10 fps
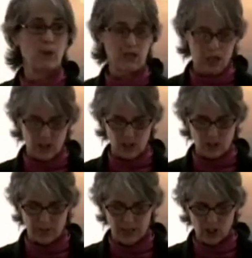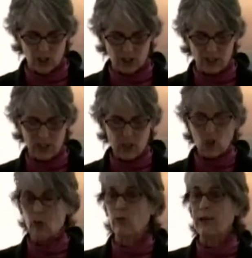promotes conservation,
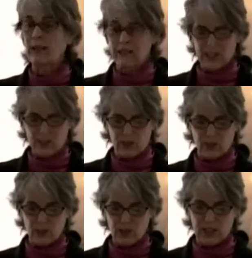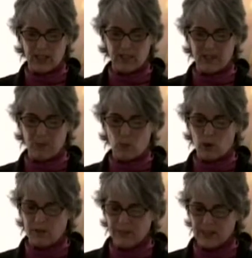regulates food safety
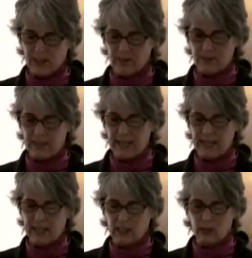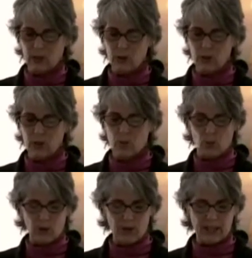more effectively, and includes
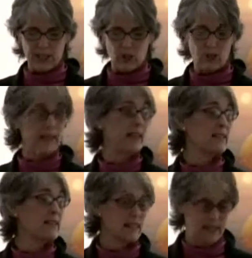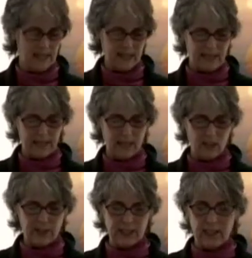more of the ingredients that a
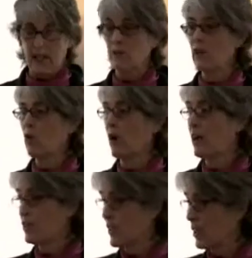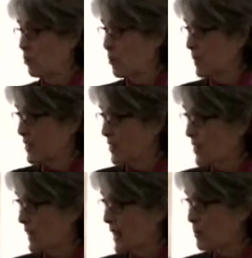healthy diet requires, then it will be
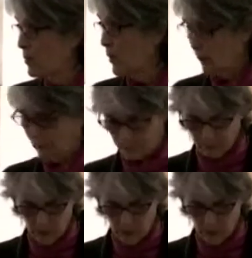sustainable.